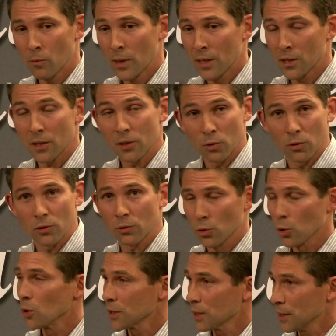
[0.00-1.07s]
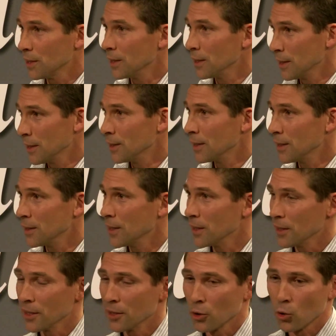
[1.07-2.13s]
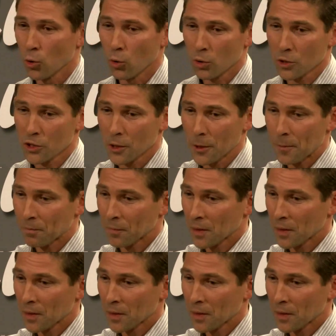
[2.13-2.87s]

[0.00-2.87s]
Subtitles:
which is also taught in the course,